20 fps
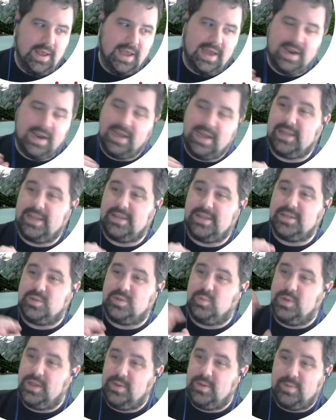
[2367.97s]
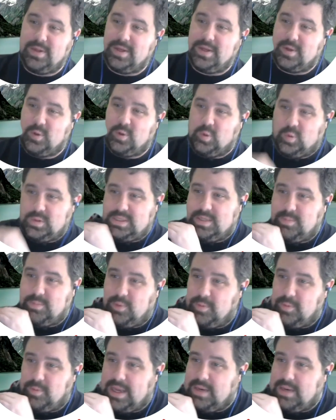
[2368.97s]
and I get this really, really cool,
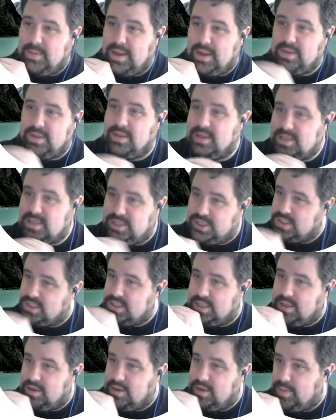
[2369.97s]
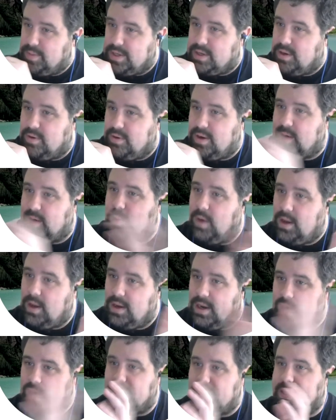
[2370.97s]
simple main method that's just the little bit of code I want,
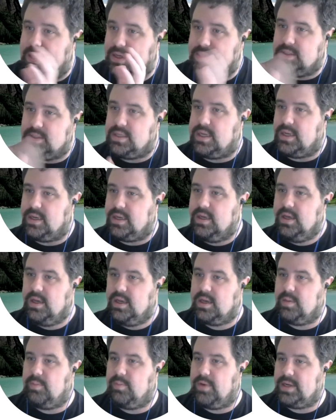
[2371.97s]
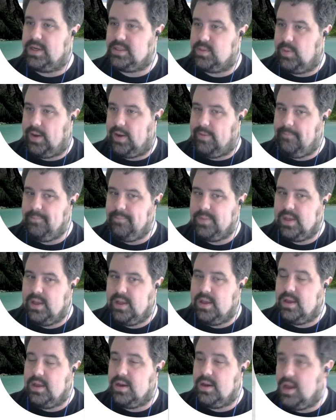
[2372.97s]
and everything has like compressed well.
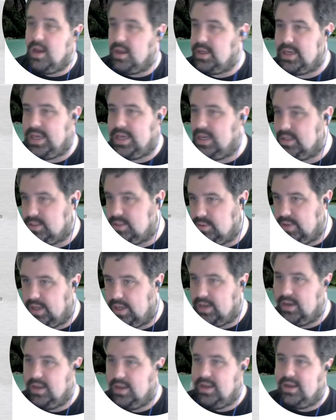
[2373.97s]
No, you can't do that.